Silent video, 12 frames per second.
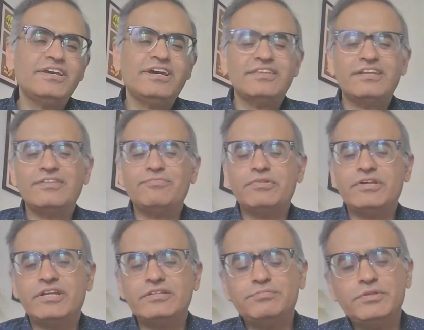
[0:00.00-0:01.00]
and there
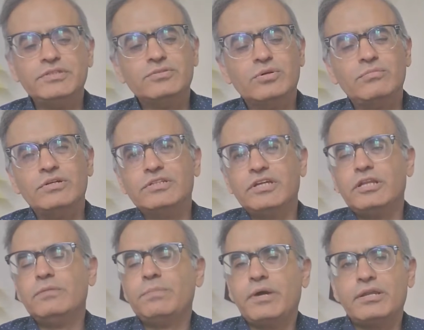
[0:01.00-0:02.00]
has been so much
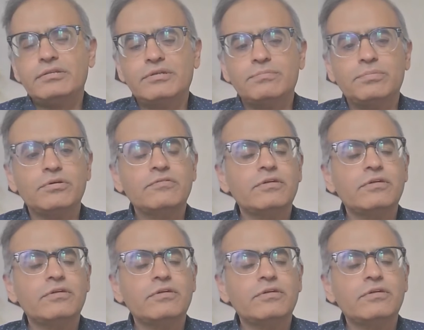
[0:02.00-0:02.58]
help and support